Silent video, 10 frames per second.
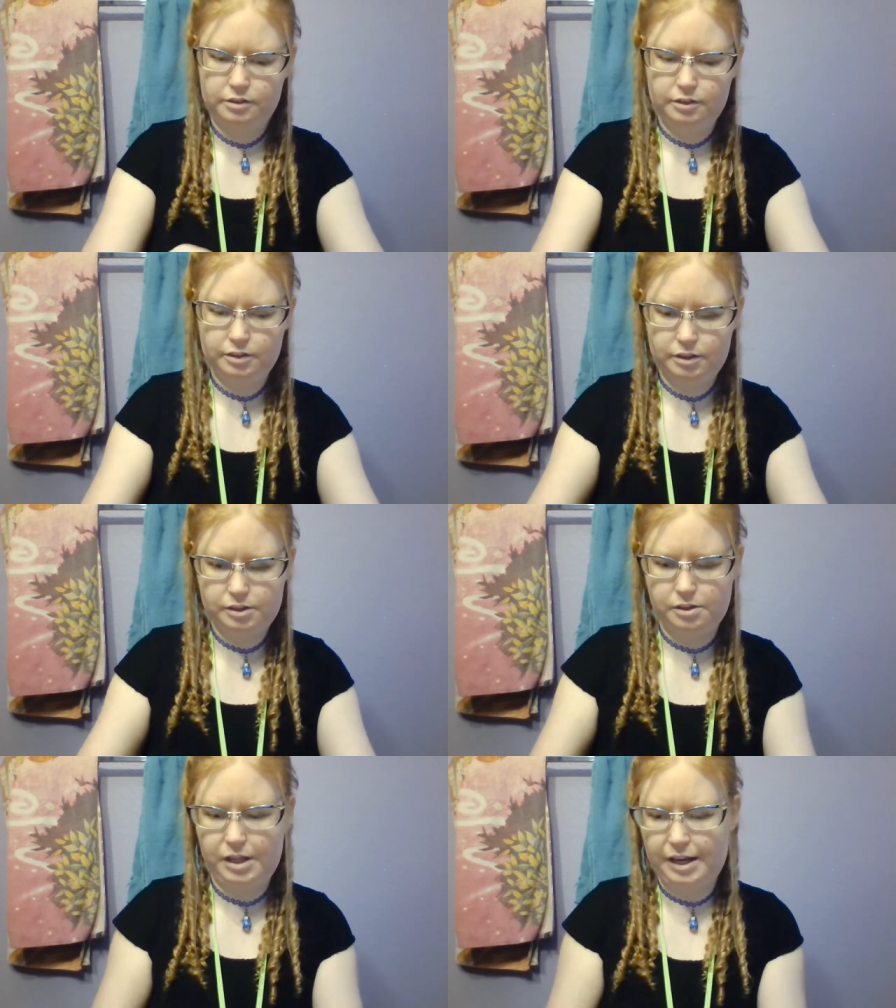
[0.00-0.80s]

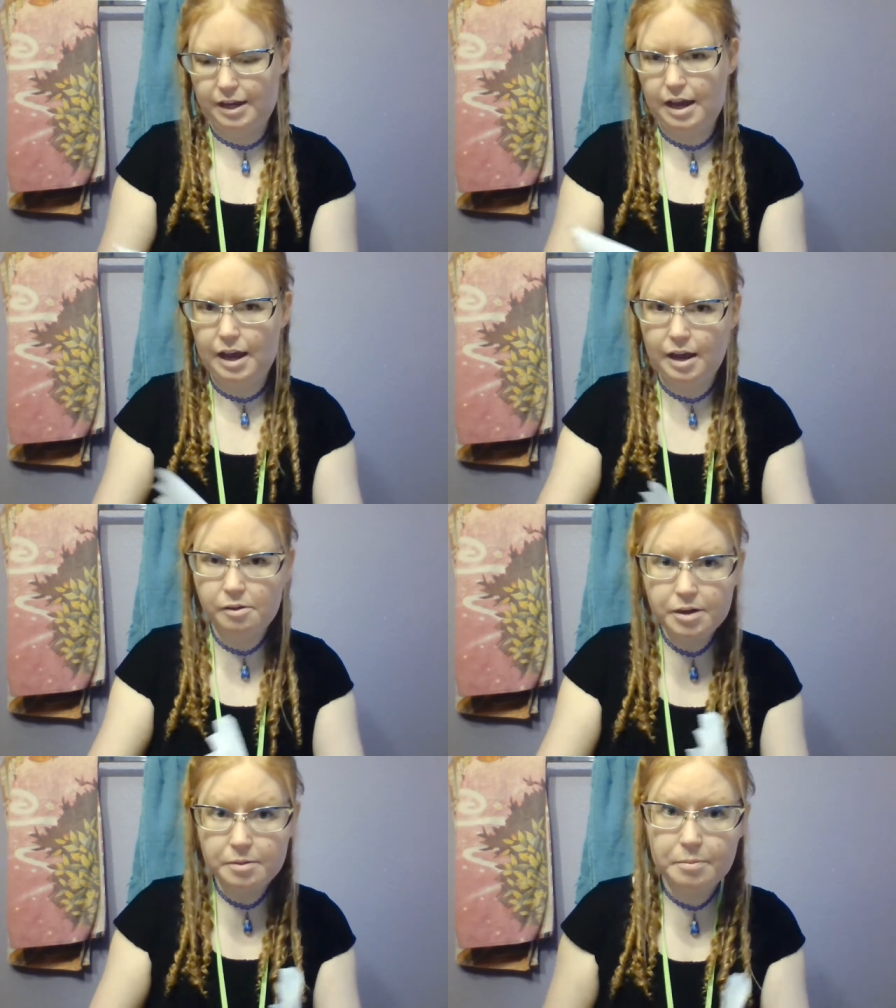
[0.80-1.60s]
So like, I
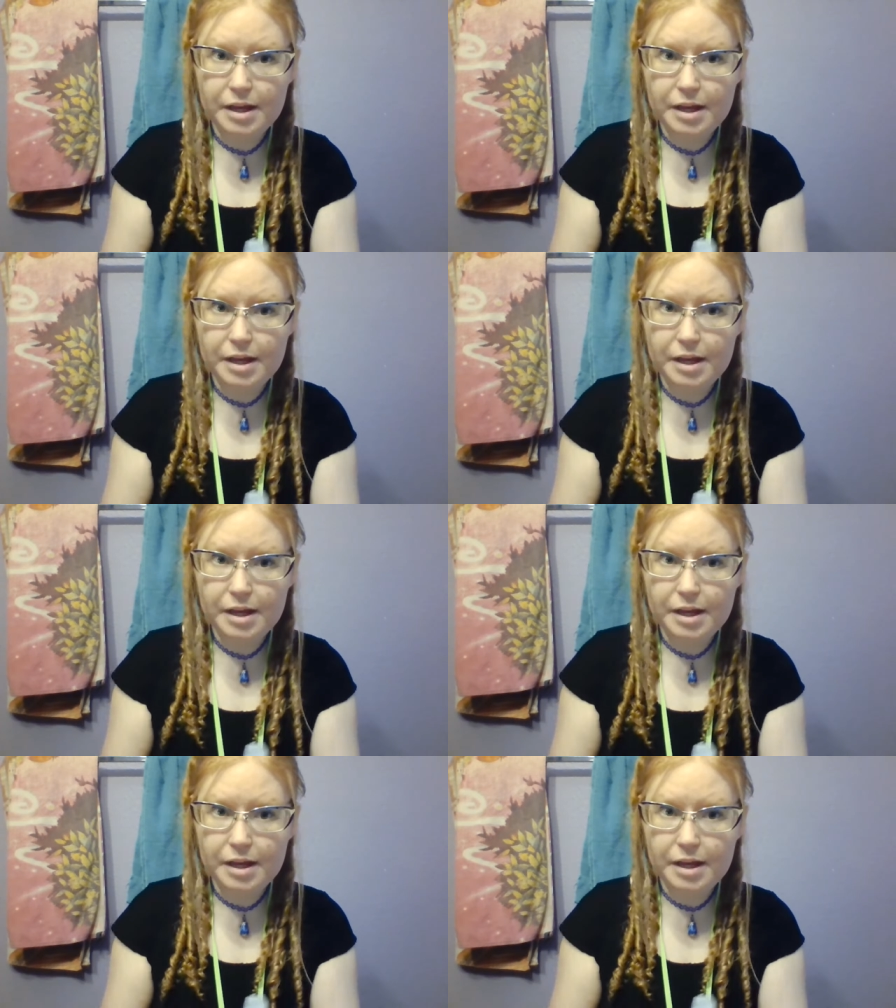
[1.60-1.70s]
want